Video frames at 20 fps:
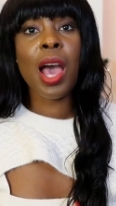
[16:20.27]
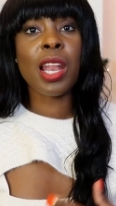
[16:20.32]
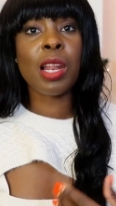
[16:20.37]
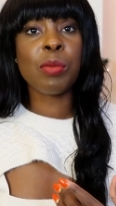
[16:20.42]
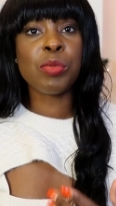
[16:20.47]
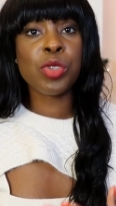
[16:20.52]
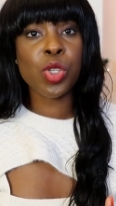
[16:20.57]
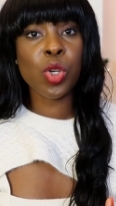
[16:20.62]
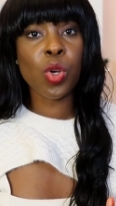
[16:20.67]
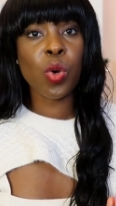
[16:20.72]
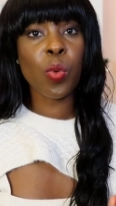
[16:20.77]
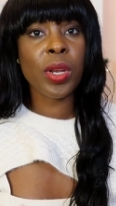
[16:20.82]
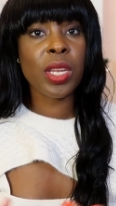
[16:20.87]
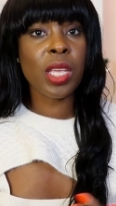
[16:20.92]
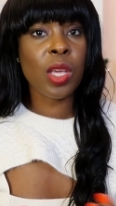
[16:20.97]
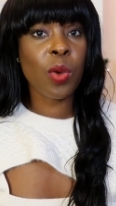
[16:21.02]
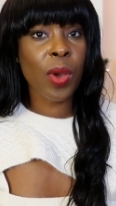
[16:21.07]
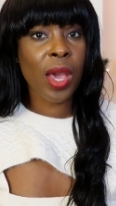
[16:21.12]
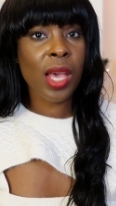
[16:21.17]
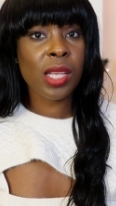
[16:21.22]
and I'm sure when
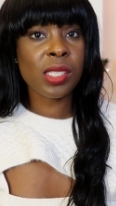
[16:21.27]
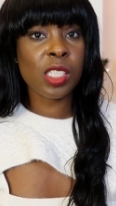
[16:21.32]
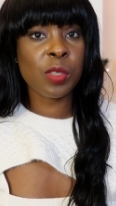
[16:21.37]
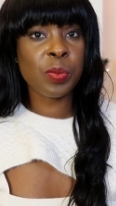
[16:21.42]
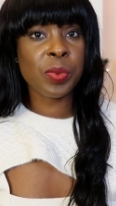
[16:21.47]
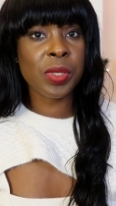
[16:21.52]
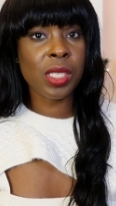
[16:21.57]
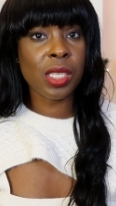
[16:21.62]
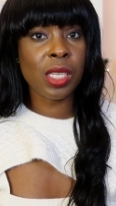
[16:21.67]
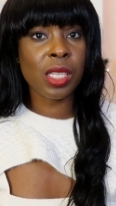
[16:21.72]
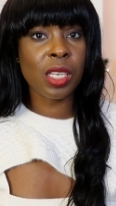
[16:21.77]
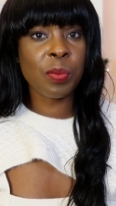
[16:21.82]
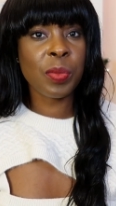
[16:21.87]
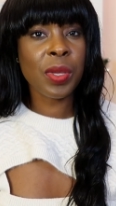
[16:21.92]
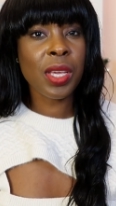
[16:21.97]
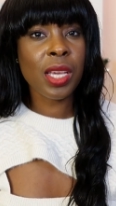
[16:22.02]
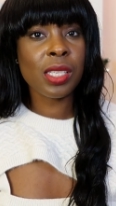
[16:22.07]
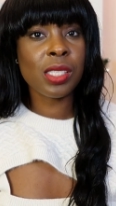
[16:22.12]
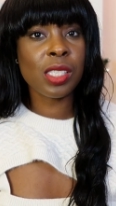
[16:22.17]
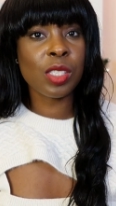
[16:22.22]
he wears this particular
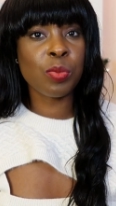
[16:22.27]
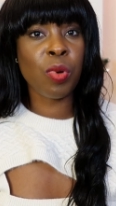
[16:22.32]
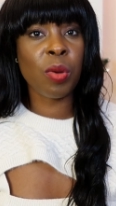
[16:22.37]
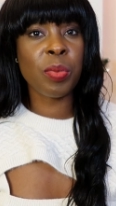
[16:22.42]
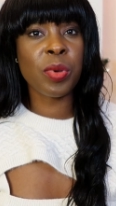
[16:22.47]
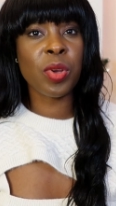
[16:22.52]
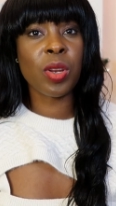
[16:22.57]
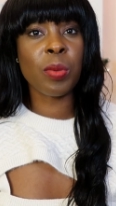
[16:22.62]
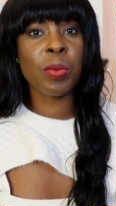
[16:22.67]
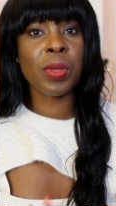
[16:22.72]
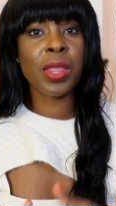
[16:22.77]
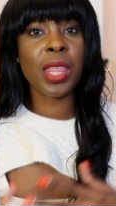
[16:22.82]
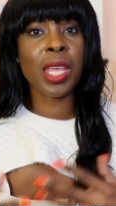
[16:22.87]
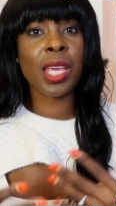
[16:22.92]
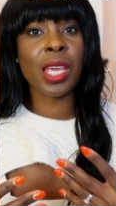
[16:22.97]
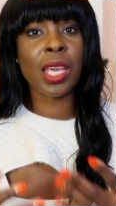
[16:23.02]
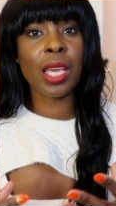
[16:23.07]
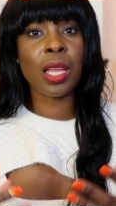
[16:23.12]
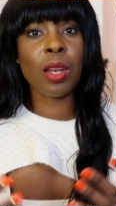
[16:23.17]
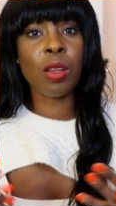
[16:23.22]
piece he's probably going to be
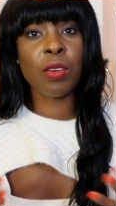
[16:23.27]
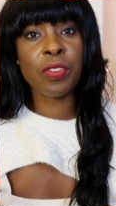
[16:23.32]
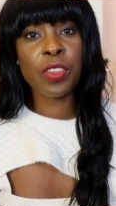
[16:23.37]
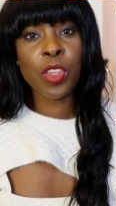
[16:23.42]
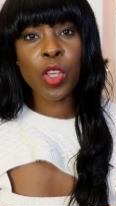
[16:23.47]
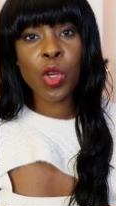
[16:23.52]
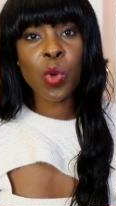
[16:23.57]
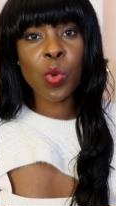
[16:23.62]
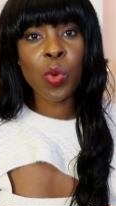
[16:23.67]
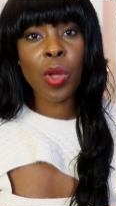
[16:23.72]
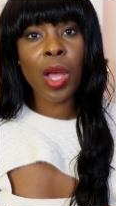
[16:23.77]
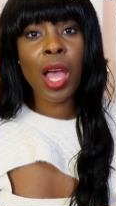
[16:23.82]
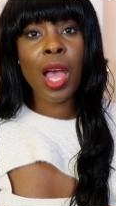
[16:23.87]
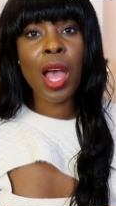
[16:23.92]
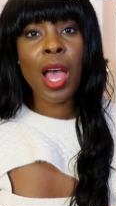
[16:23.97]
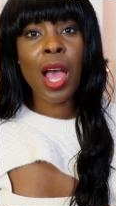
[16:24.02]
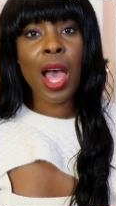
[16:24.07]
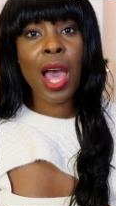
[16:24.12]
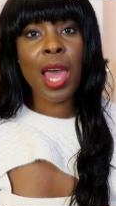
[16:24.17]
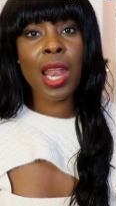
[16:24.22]
thinking of you
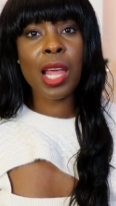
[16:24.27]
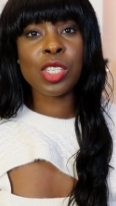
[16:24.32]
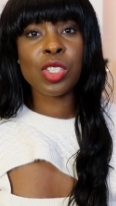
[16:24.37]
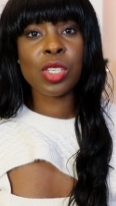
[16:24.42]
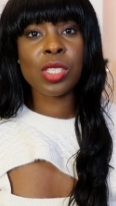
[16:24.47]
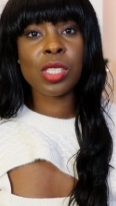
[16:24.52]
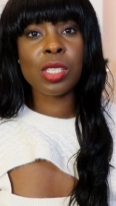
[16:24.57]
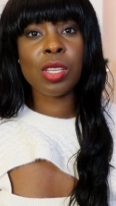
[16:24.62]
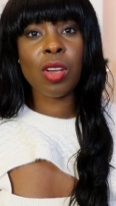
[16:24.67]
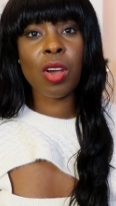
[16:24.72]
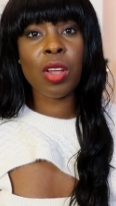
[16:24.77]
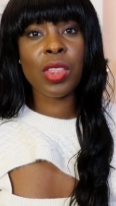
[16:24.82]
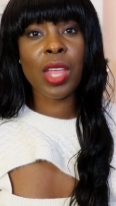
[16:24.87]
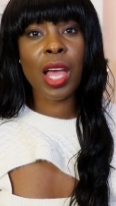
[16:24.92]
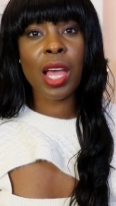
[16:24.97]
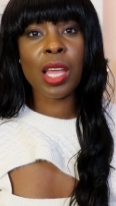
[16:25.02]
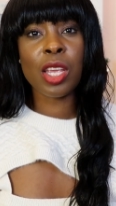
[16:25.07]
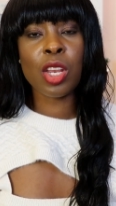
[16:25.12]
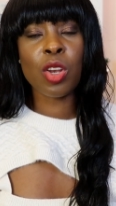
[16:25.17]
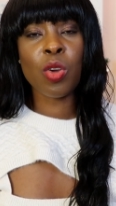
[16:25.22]
and I just thought
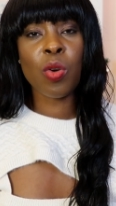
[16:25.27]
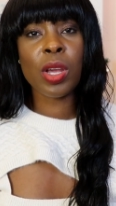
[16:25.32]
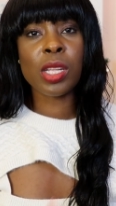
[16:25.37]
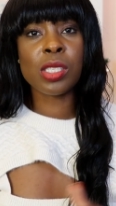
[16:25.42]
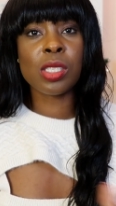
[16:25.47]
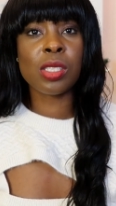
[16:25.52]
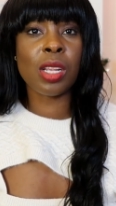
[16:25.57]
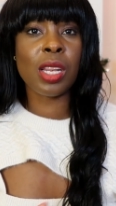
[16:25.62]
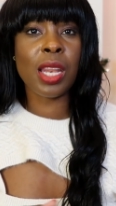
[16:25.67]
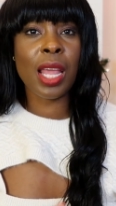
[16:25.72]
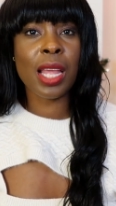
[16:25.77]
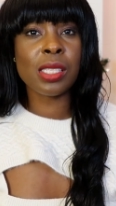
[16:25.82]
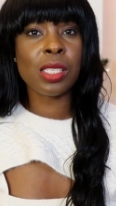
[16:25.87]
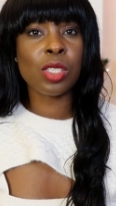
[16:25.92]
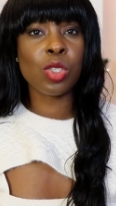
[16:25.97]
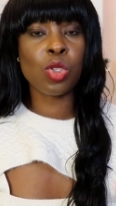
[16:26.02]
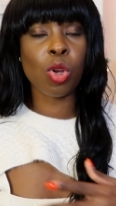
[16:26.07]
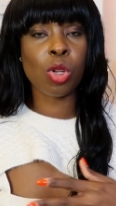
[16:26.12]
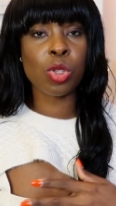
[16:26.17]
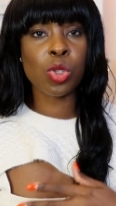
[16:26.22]
that you know it's the length
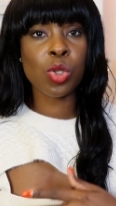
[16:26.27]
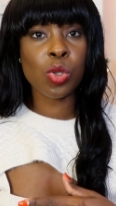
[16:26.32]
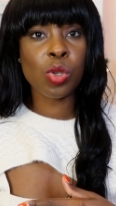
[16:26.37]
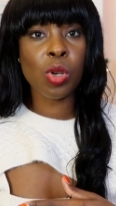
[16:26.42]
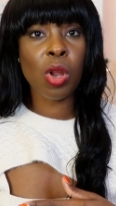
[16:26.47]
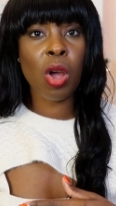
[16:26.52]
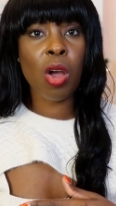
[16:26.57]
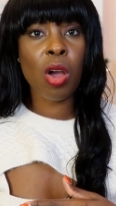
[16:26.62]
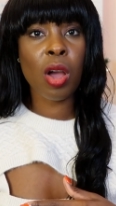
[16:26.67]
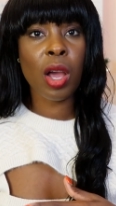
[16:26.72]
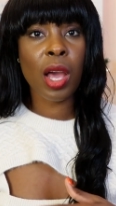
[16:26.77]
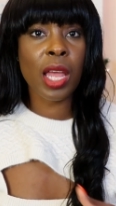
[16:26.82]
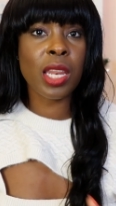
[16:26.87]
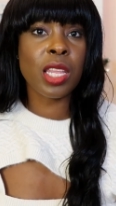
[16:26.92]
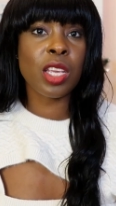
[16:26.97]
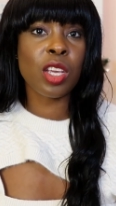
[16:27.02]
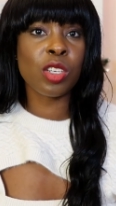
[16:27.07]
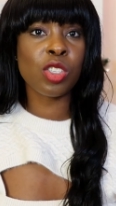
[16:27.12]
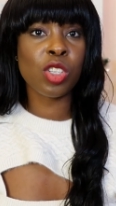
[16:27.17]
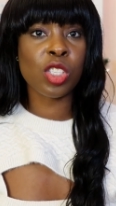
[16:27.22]
is not too long
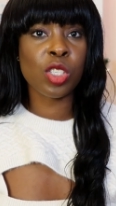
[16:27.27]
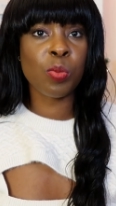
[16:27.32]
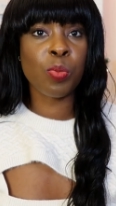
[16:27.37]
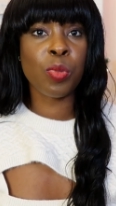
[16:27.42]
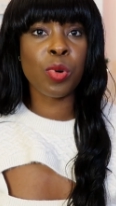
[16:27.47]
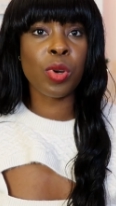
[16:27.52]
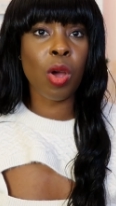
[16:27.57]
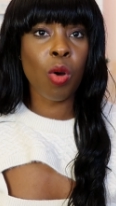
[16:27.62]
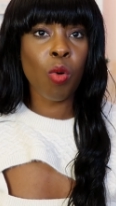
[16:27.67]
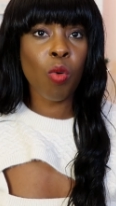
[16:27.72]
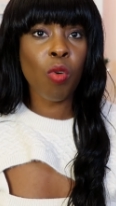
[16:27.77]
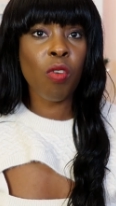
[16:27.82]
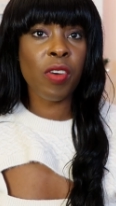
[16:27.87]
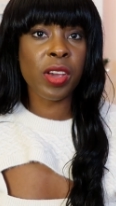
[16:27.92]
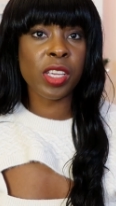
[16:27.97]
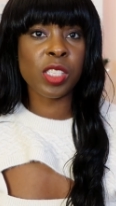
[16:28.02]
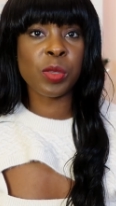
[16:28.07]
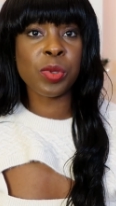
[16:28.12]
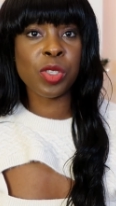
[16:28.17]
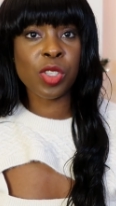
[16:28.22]
and he can just put that over
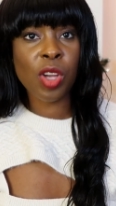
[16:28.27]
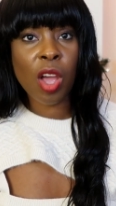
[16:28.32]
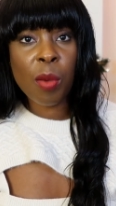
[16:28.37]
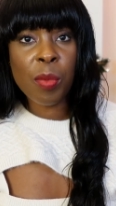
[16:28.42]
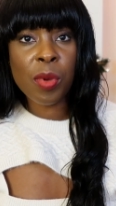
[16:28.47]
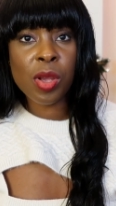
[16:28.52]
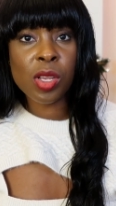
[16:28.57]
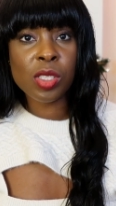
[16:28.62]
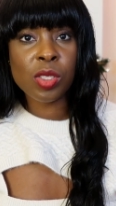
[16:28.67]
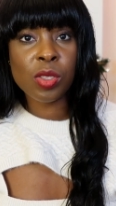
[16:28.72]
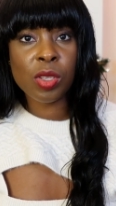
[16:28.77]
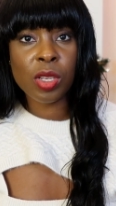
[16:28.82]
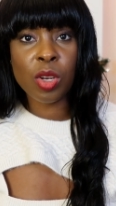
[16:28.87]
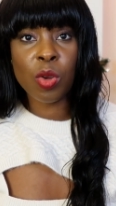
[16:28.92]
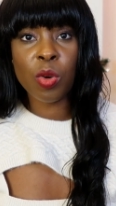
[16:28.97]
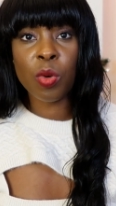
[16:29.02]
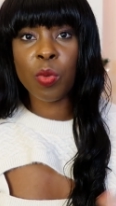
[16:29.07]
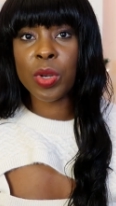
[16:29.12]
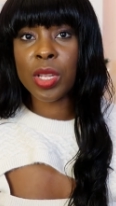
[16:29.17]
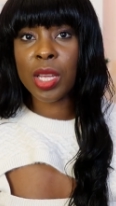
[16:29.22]
his pajamas you
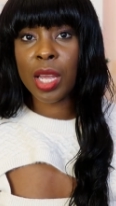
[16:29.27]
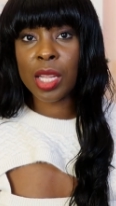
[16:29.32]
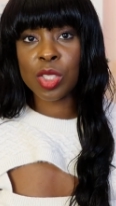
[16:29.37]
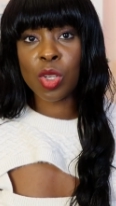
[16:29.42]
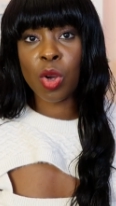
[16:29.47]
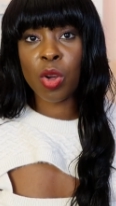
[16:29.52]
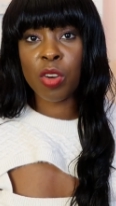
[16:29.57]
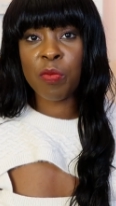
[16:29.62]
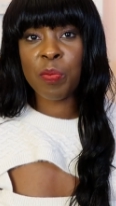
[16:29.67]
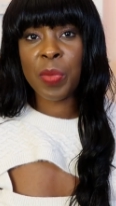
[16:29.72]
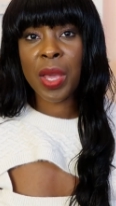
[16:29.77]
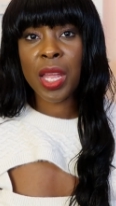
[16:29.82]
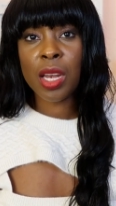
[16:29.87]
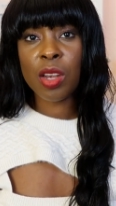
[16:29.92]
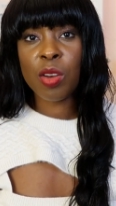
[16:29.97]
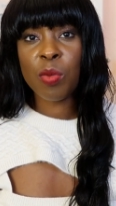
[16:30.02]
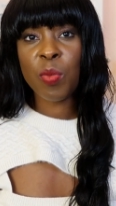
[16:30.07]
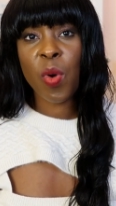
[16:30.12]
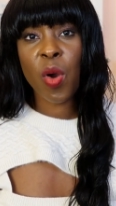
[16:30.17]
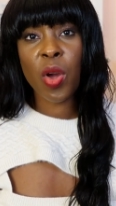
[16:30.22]
know when he gets out of bed
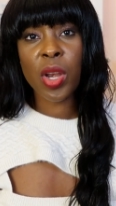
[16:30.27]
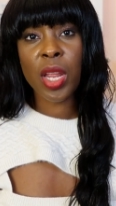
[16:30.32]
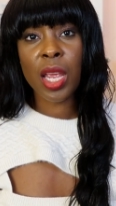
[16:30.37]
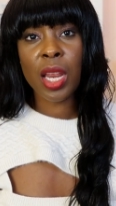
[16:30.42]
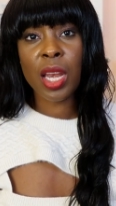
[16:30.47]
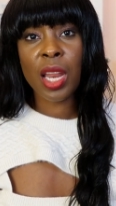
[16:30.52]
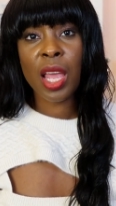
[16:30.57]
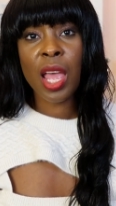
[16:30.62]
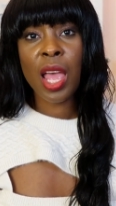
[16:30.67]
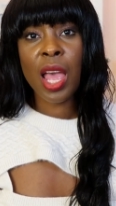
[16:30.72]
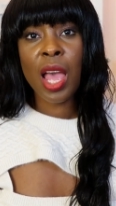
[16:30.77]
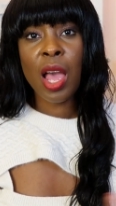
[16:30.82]
in the morning